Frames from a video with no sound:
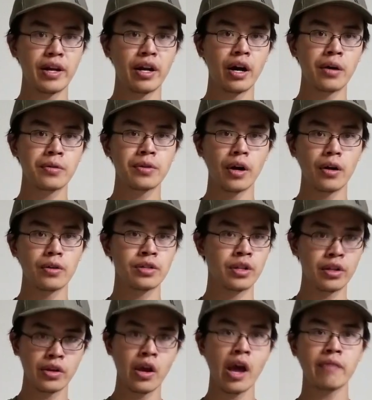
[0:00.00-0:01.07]
$100 and
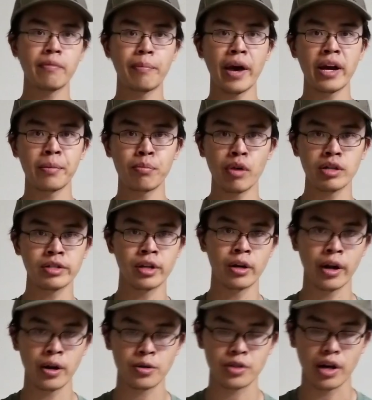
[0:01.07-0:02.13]
then you have a bad impression on
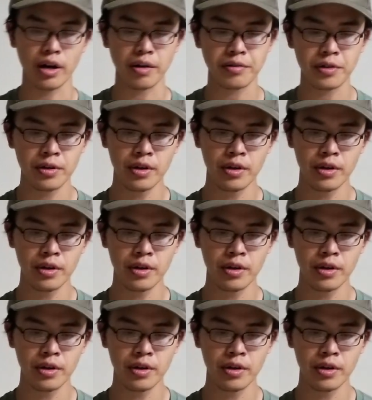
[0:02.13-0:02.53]
airsoft.